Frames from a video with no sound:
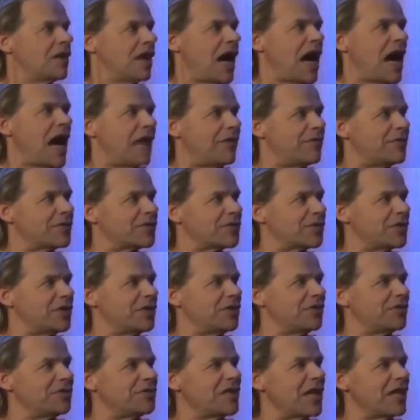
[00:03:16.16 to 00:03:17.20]

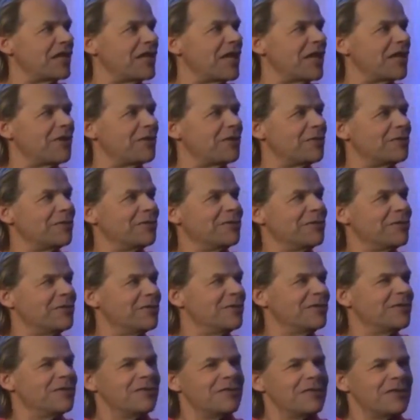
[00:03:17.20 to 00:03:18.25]
Obviously, there's not a lot
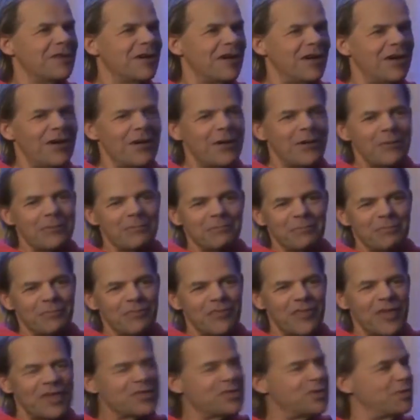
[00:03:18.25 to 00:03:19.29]
of
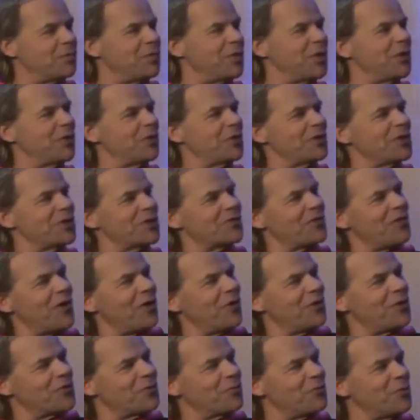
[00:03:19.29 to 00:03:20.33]
flexibility as
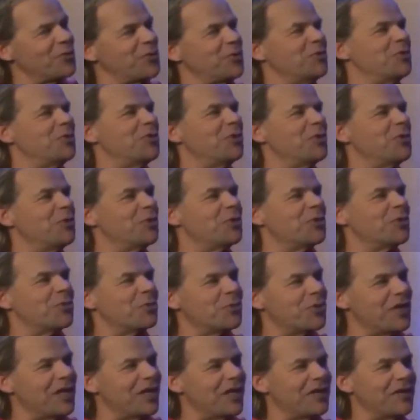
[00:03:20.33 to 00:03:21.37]
far as what you do in the
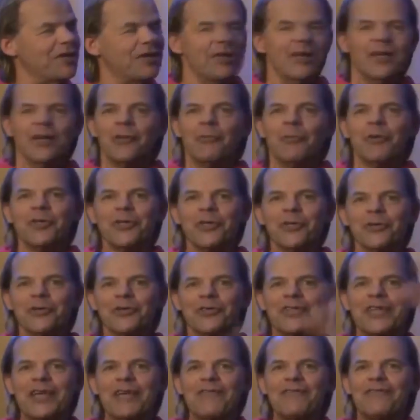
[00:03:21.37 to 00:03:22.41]
ring when you're
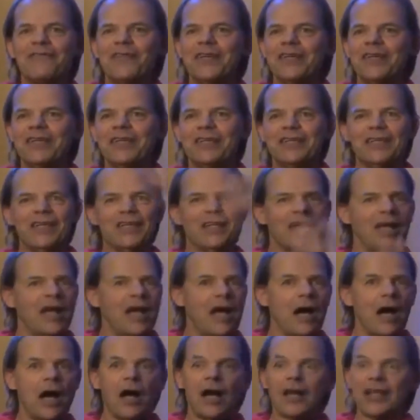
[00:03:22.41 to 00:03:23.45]
7 feet.
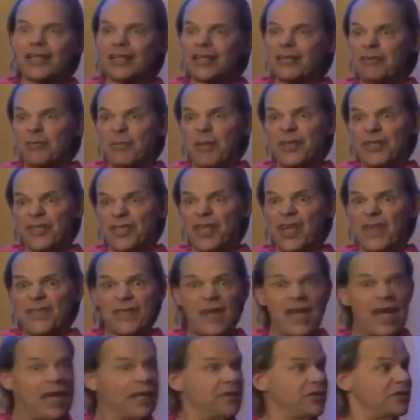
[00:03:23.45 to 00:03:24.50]
He's about
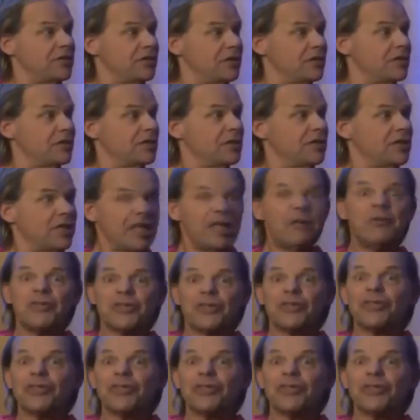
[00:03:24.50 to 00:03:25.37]
7'8". He was